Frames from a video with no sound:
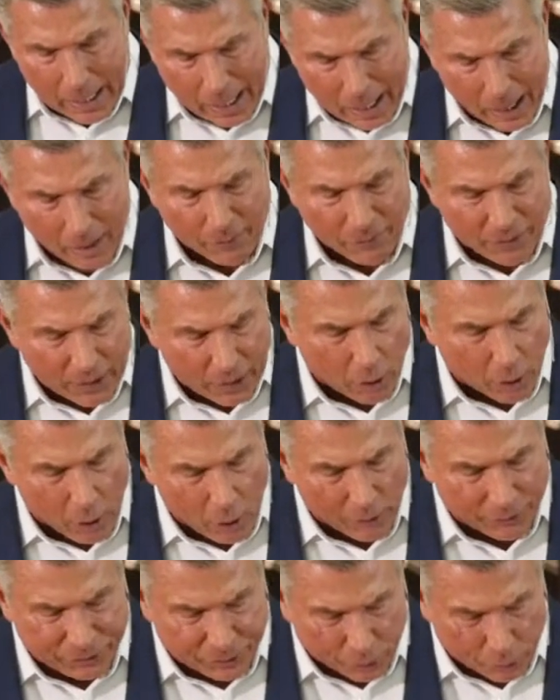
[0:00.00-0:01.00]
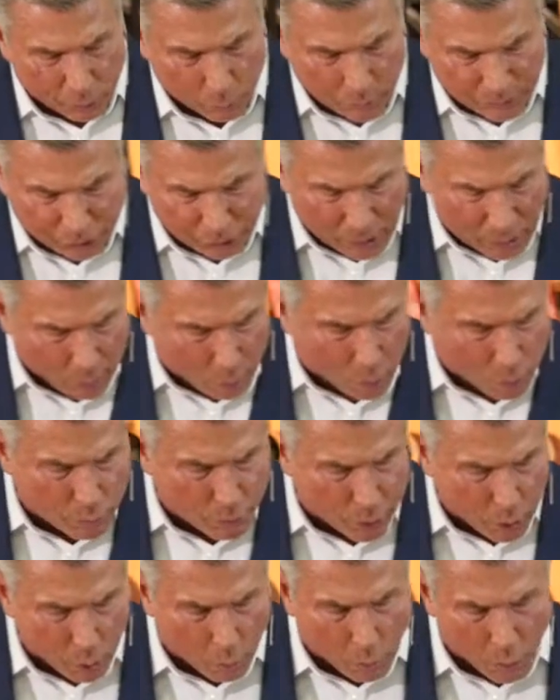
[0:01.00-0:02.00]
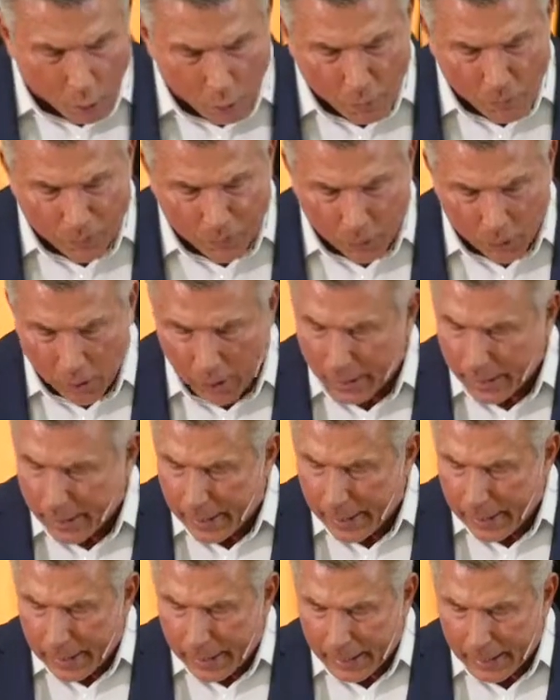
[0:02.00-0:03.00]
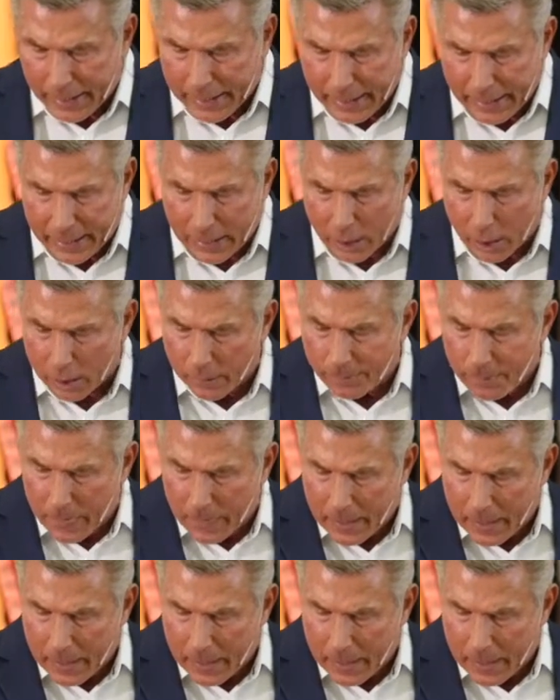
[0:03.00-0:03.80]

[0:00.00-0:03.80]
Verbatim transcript: of the altar, which I won't go over uh, here.